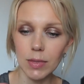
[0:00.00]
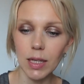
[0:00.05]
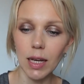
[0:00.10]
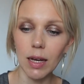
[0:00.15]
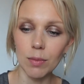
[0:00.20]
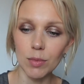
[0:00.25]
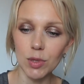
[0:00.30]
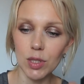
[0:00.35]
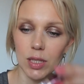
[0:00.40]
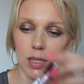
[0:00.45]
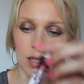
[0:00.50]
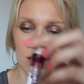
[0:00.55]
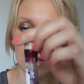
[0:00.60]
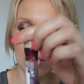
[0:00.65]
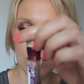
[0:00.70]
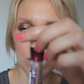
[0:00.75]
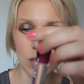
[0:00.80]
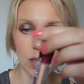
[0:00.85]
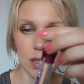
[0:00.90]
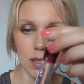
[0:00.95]
I'm
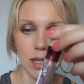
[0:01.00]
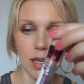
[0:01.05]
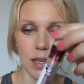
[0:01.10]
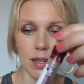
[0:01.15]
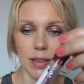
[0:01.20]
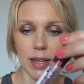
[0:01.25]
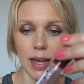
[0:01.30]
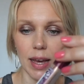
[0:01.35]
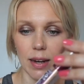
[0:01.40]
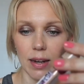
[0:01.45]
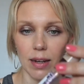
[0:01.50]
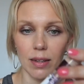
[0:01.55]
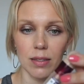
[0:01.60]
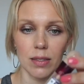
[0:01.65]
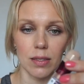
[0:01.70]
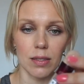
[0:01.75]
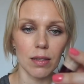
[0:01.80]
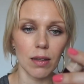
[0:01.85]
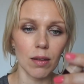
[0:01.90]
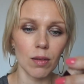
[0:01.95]
just seeing that
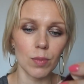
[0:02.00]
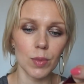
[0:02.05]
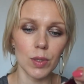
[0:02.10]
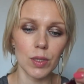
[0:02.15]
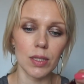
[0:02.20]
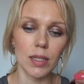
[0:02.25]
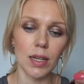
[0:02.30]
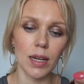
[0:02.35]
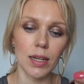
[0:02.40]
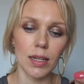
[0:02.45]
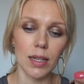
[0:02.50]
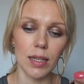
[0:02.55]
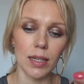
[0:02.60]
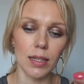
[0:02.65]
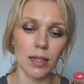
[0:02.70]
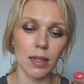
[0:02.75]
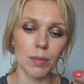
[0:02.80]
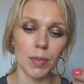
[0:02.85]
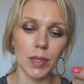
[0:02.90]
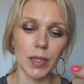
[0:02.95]
it's almost done. I
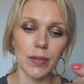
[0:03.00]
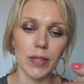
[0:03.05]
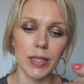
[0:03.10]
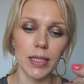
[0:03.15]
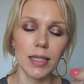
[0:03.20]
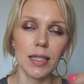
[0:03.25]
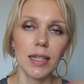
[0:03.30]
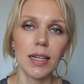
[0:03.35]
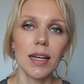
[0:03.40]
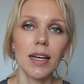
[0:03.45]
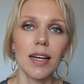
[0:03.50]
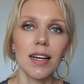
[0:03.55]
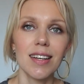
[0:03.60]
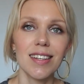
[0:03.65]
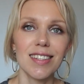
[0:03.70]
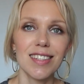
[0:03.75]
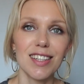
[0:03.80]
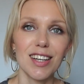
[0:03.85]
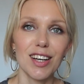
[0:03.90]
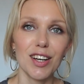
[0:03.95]
cannot believe it.
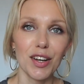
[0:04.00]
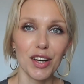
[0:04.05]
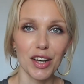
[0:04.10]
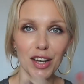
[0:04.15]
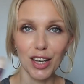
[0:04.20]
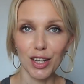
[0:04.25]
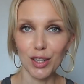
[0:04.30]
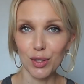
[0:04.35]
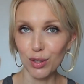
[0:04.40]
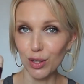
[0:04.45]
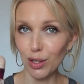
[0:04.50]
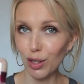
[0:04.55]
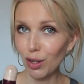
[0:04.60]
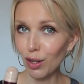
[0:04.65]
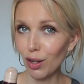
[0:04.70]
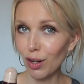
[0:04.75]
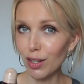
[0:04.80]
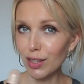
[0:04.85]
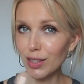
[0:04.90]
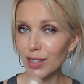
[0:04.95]
Okay, I use it a
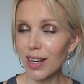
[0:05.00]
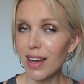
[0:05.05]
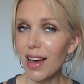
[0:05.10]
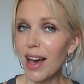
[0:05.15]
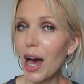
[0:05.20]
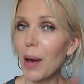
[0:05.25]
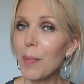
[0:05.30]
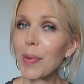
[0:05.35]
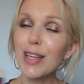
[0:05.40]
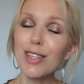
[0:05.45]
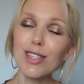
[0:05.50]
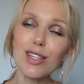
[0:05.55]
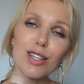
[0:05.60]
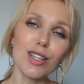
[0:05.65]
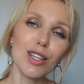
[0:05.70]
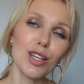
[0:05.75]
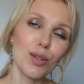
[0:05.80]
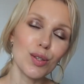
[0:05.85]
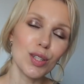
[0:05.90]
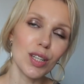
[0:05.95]
lot. I
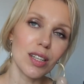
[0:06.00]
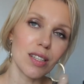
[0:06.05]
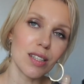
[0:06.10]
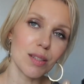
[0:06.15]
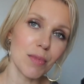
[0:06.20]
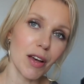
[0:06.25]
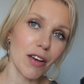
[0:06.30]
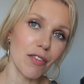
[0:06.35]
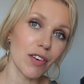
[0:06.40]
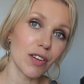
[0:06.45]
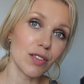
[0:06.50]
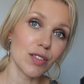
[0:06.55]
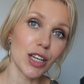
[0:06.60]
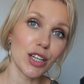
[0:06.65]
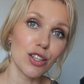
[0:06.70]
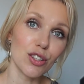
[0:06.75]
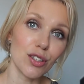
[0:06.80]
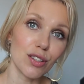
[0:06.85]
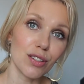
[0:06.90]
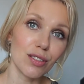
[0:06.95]
basically use it as my
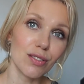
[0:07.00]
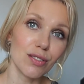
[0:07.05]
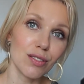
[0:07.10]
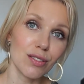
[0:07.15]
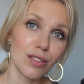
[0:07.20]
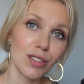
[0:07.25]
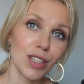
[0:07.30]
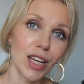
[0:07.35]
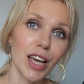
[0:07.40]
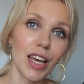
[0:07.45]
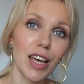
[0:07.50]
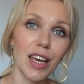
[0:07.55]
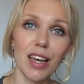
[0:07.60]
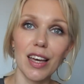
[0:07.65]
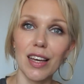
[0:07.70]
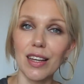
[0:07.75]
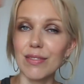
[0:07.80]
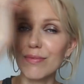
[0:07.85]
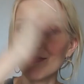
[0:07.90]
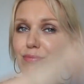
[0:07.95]
foundation.
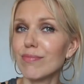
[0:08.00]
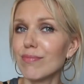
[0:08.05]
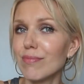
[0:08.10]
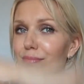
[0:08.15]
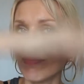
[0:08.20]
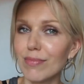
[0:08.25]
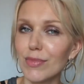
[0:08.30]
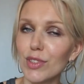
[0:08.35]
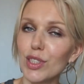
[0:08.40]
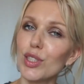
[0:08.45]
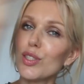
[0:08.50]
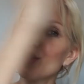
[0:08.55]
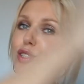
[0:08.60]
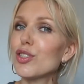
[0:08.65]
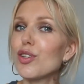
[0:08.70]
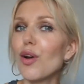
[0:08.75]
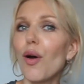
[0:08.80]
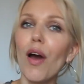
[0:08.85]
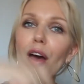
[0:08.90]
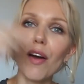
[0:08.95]
Like, just
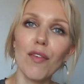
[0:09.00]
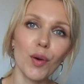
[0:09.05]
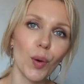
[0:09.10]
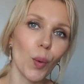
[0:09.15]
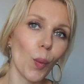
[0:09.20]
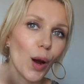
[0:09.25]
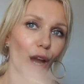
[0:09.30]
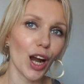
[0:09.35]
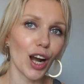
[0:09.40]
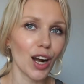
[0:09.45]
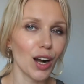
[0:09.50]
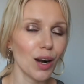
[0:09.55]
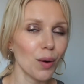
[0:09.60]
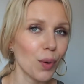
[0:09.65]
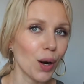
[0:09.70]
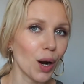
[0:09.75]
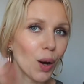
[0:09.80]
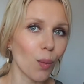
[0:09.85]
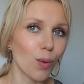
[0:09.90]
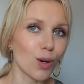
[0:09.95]
draw everywhere
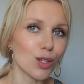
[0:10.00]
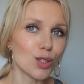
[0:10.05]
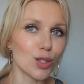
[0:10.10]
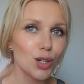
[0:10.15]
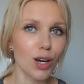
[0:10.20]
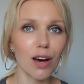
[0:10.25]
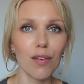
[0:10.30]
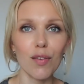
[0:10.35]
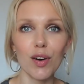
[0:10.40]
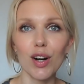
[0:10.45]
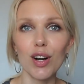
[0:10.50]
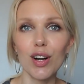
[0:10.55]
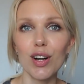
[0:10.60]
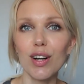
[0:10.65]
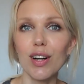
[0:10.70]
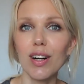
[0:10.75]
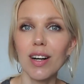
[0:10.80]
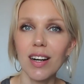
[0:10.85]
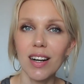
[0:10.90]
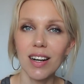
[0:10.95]
where I want to
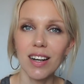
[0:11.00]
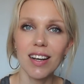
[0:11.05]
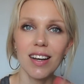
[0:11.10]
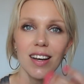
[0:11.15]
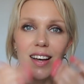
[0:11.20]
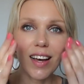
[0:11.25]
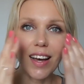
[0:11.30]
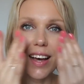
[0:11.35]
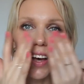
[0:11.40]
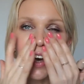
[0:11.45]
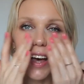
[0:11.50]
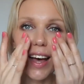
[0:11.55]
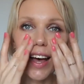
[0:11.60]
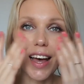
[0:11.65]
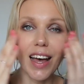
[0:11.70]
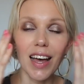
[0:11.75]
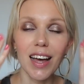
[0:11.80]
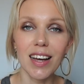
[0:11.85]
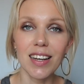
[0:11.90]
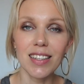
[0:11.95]
cover.
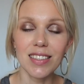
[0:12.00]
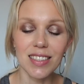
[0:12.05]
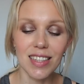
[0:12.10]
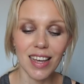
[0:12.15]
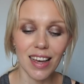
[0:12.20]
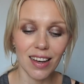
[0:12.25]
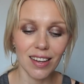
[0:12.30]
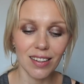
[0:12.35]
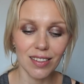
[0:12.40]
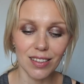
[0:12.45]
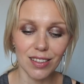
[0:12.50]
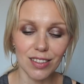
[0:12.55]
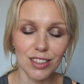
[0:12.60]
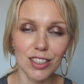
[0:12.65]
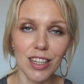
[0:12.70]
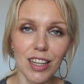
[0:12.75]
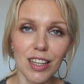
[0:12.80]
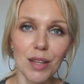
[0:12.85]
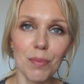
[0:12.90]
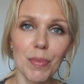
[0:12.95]
And yeah,
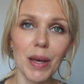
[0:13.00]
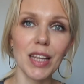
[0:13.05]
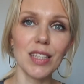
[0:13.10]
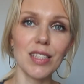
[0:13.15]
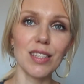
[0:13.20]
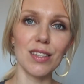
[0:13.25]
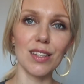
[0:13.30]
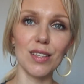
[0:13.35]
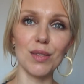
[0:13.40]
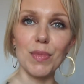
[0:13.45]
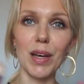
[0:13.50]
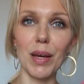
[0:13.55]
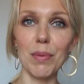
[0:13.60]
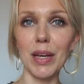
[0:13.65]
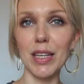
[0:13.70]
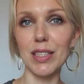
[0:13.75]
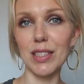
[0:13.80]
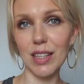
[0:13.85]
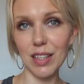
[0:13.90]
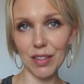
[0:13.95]
daily basis is my
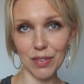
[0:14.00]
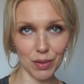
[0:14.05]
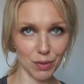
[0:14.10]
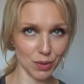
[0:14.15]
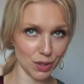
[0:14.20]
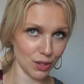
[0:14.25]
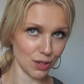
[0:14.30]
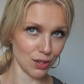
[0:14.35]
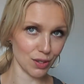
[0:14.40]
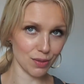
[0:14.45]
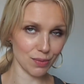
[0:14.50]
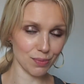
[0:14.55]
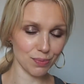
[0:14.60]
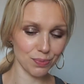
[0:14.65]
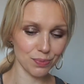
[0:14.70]
basically foundation.